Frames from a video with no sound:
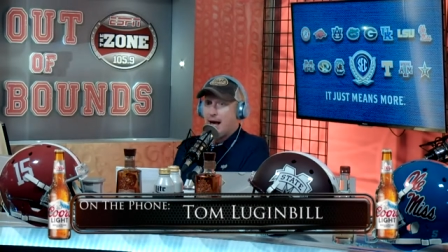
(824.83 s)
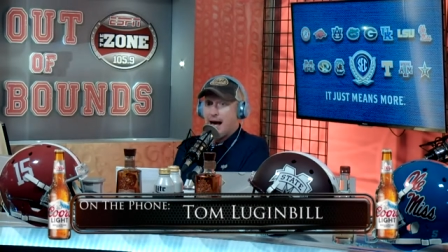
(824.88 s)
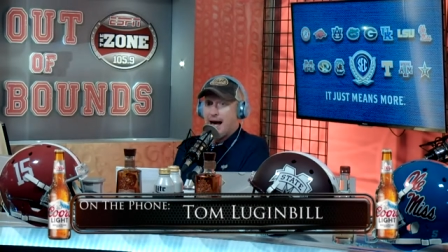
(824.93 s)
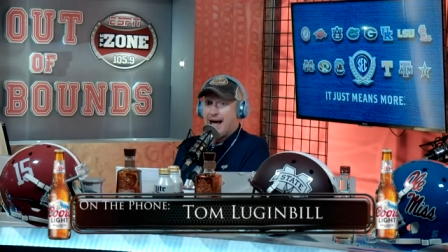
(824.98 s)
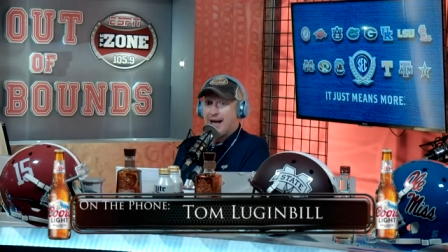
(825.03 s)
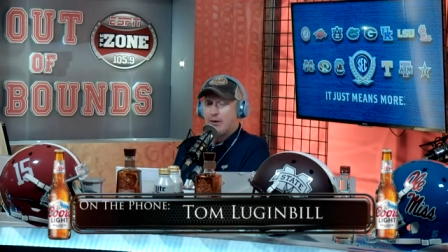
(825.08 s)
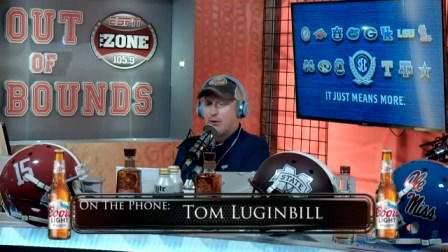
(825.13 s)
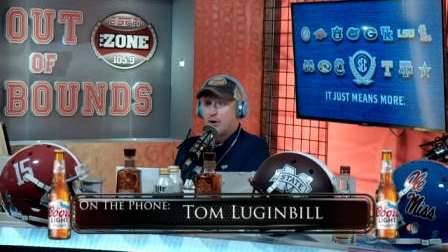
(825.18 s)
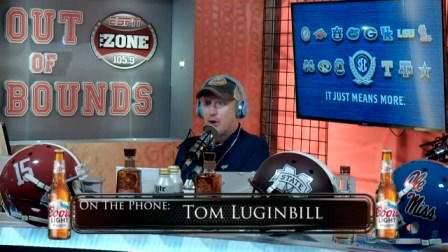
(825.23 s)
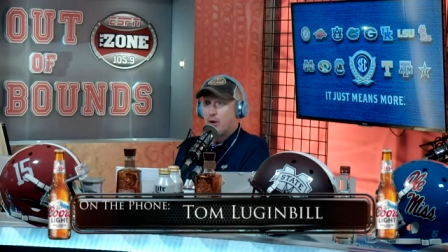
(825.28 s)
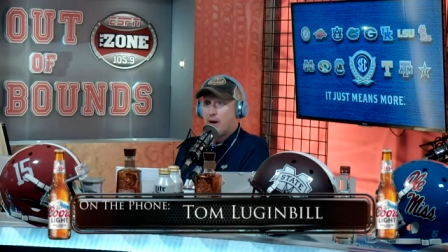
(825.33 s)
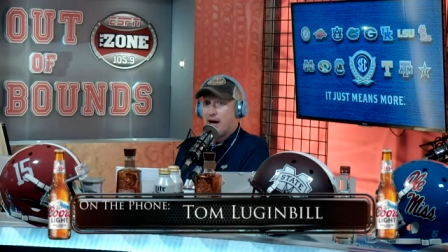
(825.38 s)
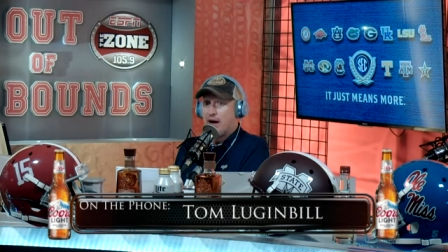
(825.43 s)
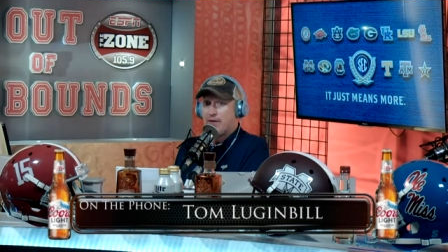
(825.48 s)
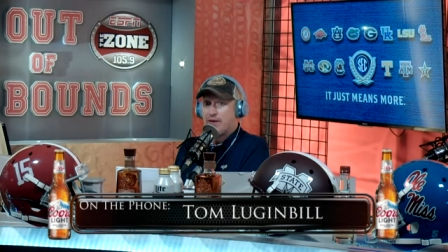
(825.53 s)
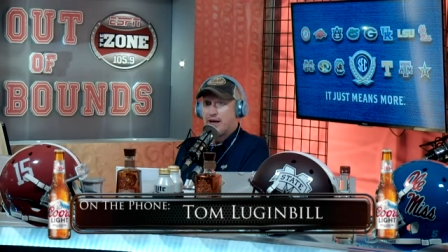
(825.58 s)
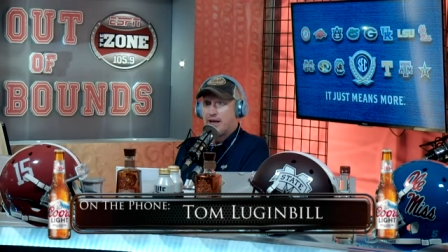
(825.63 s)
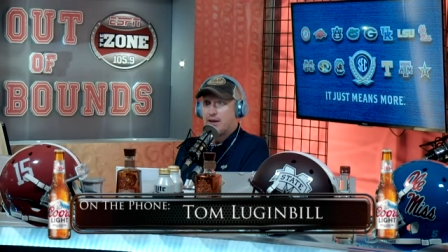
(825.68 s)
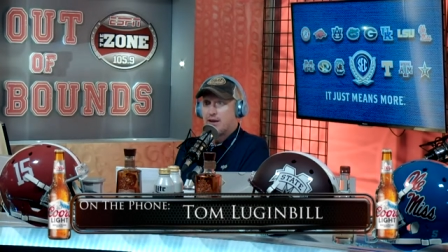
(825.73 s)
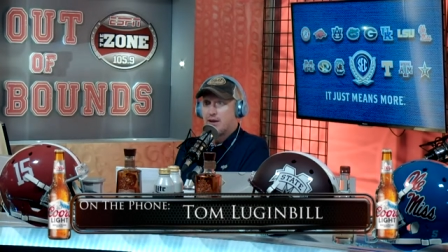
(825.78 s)
I don't know how
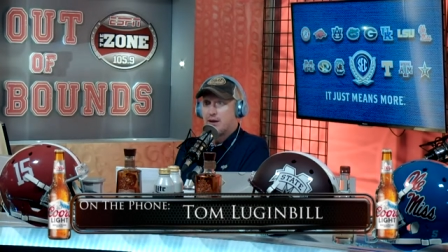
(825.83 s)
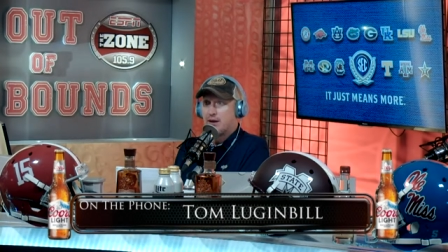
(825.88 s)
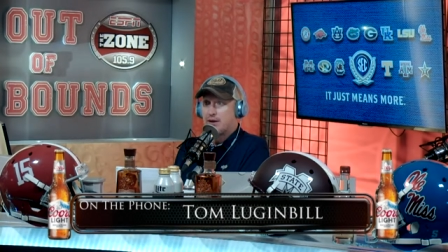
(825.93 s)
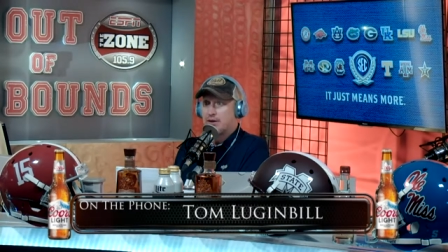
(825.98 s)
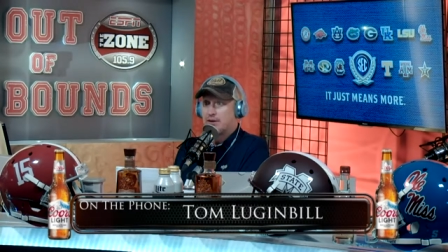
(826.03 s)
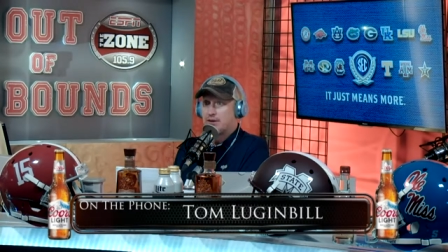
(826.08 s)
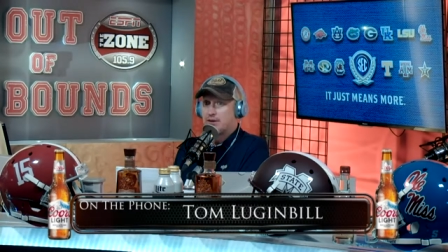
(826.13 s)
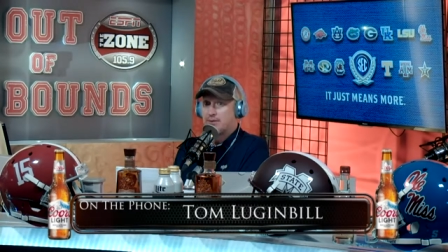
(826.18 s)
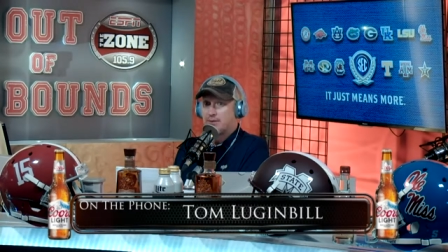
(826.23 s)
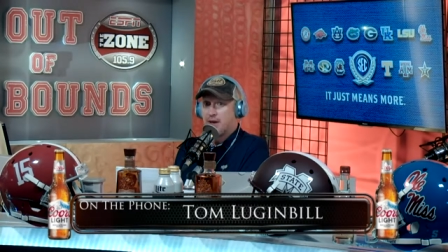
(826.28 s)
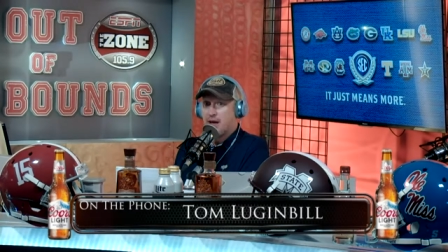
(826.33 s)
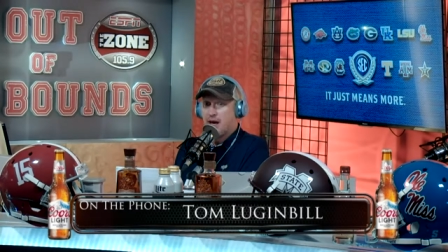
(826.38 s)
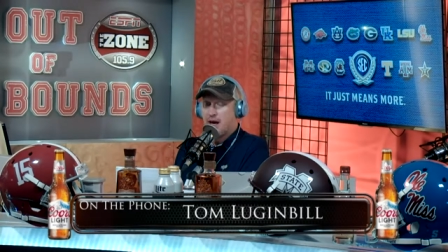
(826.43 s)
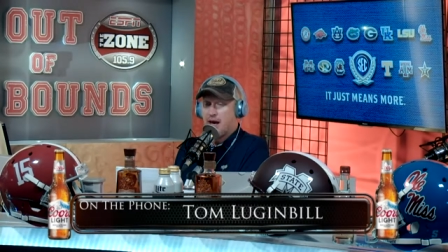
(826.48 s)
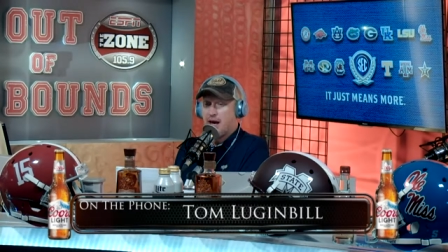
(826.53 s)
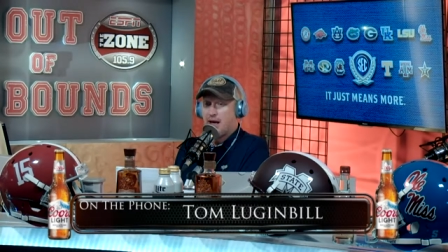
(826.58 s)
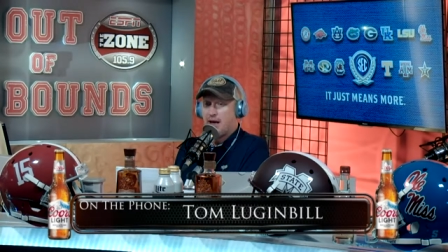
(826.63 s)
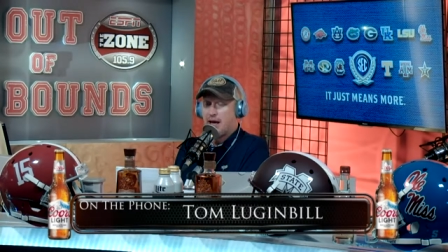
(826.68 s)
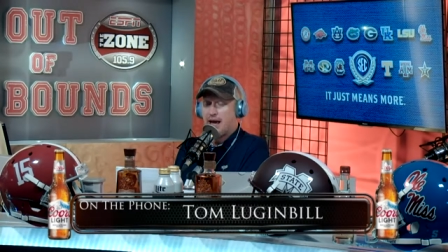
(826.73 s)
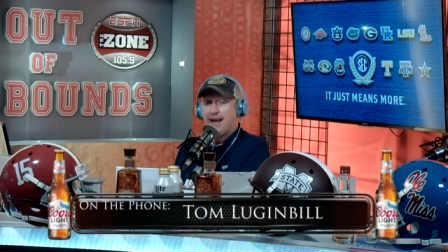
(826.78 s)
that looks.
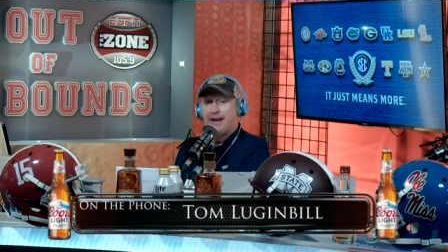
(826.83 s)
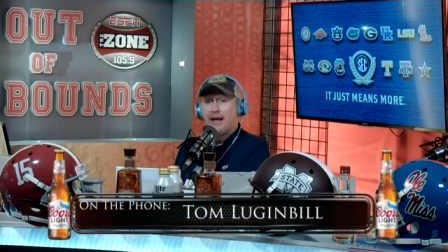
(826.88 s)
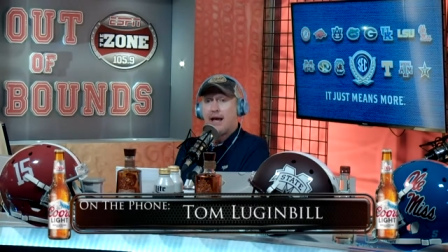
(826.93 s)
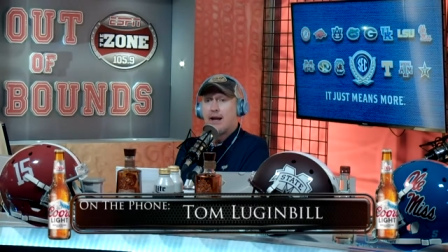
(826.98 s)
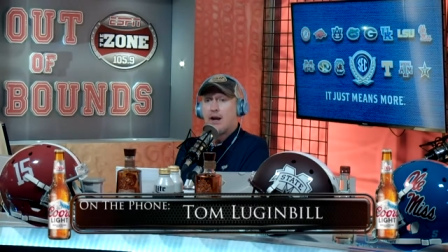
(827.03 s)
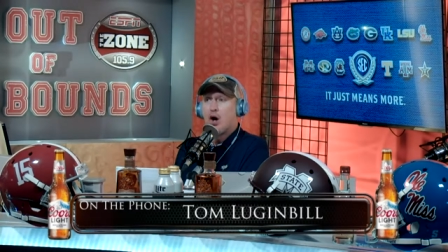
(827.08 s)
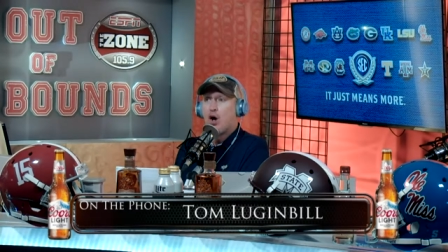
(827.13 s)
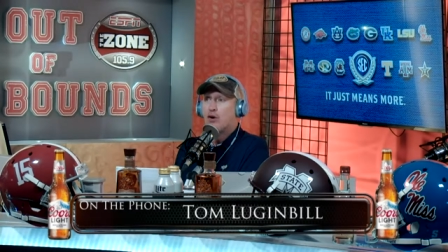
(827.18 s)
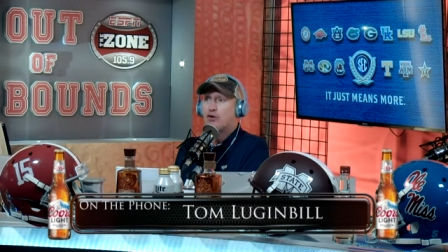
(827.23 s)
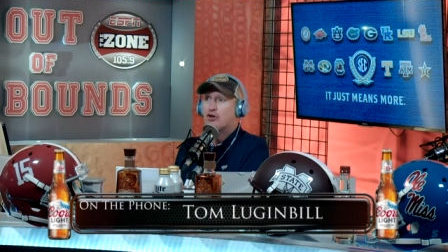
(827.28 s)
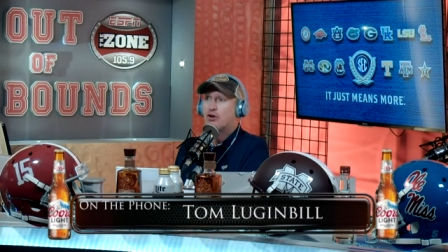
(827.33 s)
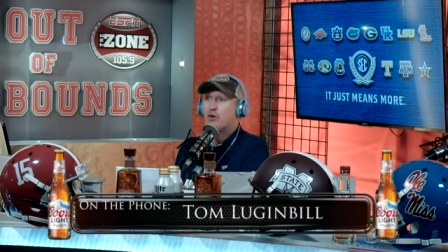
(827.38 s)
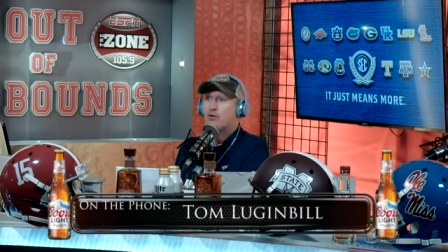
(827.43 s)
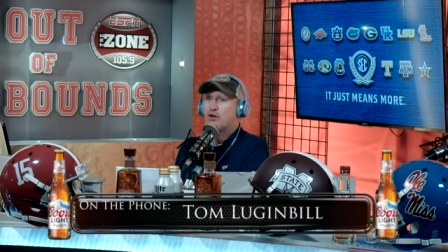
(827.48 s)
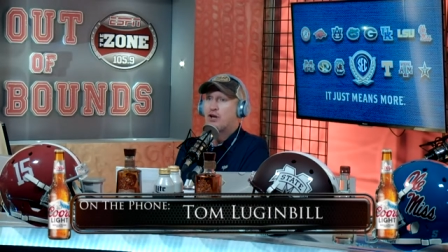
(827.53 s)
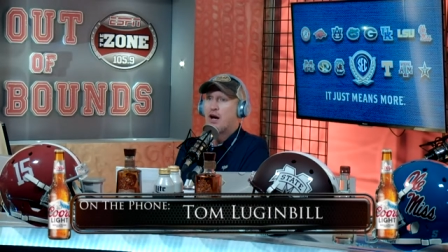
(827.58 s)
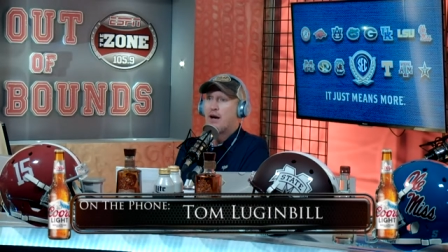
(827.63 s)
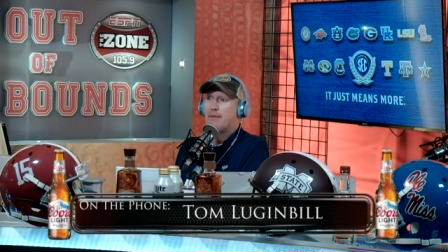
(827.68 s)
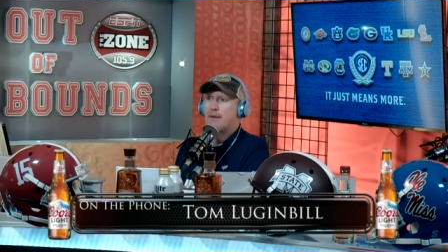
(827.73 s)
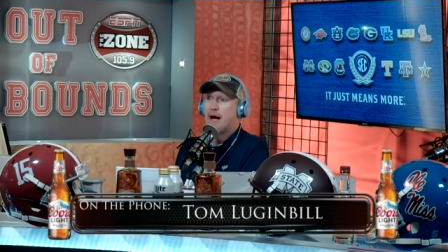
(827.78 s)
And and and also,
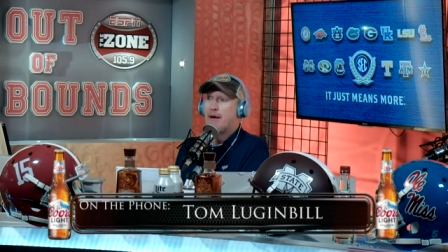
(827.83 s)
Tom,